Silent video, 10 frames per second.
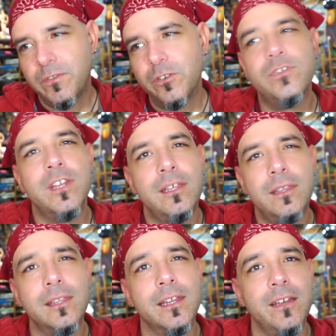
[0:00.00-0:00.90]
if there's
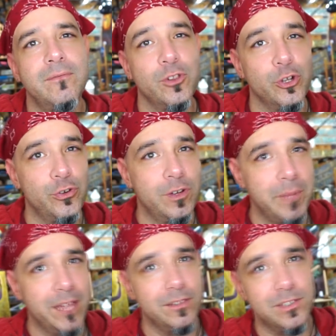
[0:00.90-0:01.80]
anything that I've learned
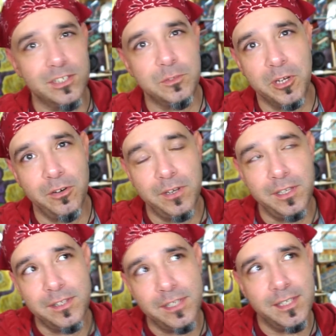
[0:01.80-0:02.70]
about this
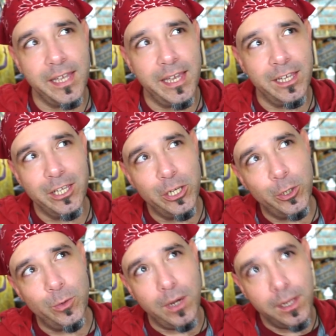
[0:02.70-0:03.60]
experience is that, you
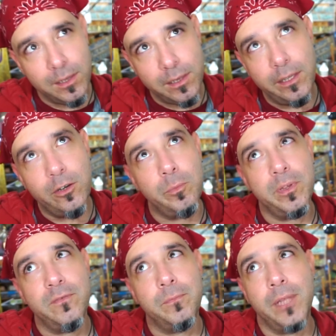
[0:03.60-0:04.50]
know, a little
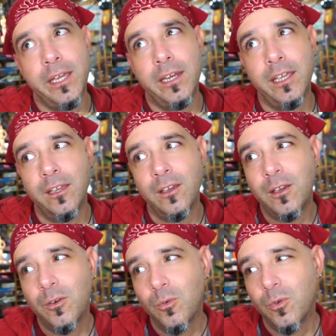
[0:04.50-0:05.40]
bit of planning
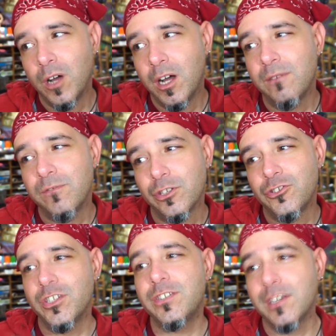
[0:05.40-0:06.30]
of
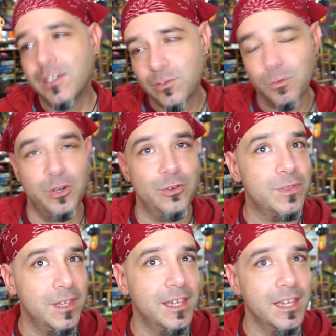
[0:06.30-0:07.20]
logistics when you're
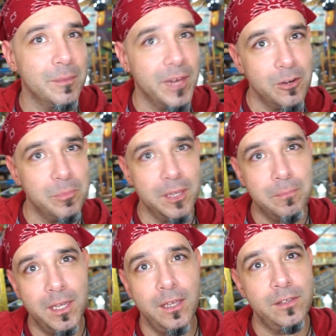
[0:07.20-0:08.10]
thinking about a big
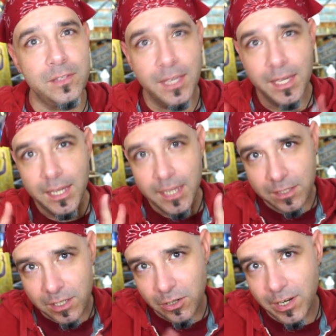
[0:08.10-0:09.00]
piece
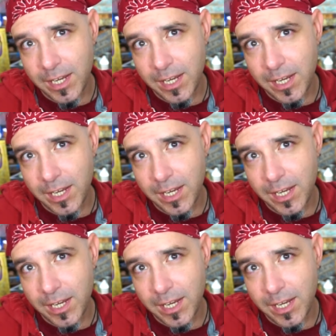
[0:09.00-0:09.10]
is a good